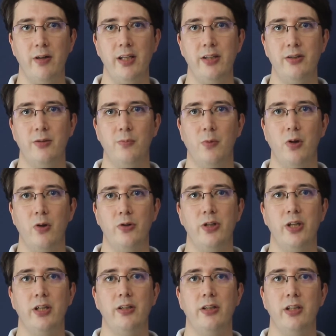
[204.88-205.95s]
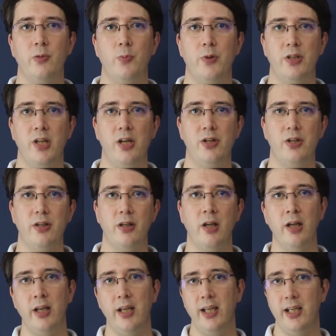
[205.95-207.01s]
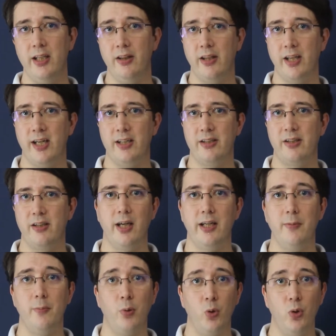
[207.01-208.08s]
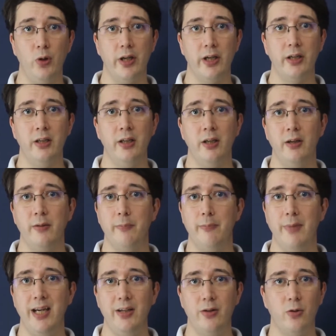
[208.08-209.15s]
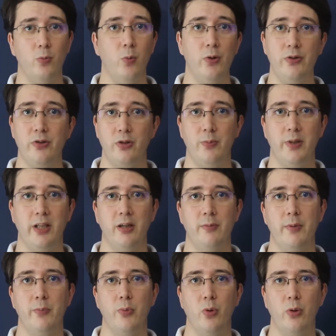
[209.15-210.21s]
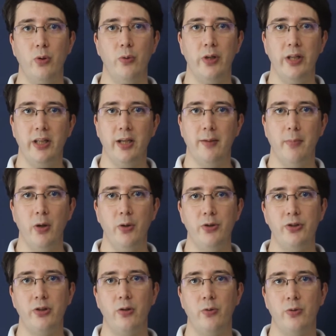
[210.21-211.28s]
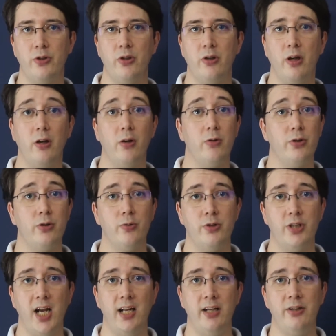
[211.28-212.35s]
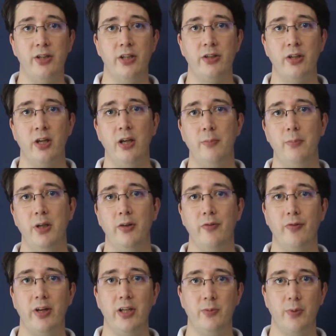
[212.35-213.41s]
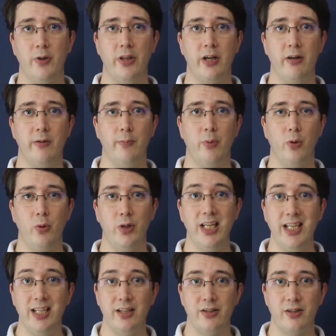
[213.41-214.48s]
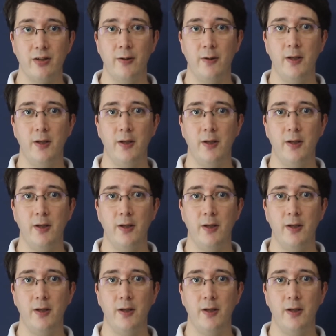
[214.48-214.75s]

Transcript: is some logic to this position in that an employer may not want to become embroiled in the emotional or psychological challenges being faced by their employees